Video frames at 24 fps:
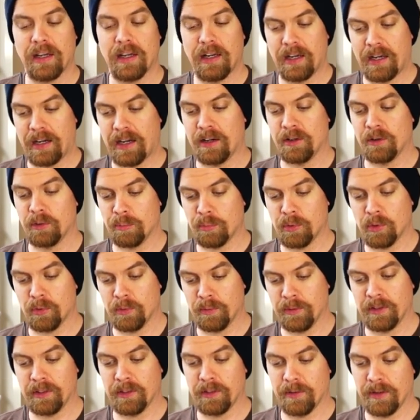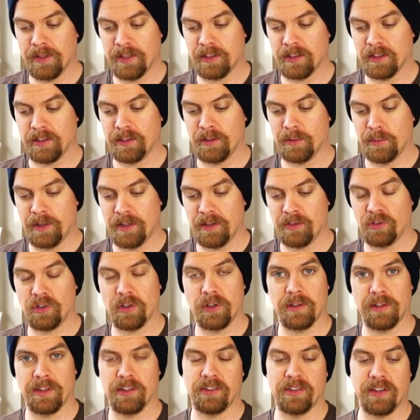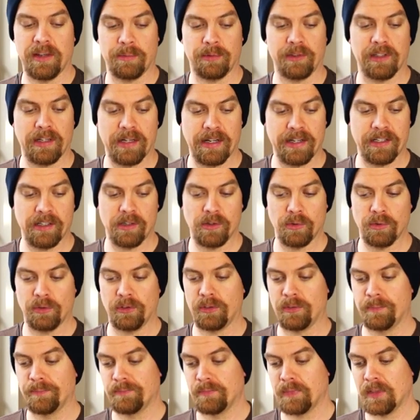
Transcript: how to brew a really great Kalita Wave, show you the steps that I use